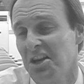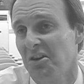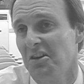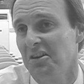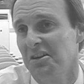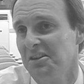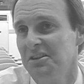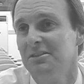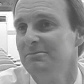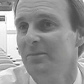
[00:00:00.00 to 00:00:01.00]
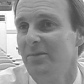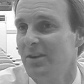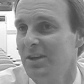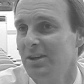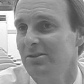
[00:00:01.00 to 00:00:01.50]
hoc
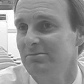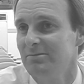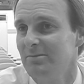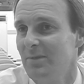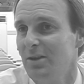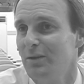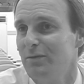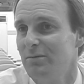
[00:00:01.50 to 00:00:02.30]
thing that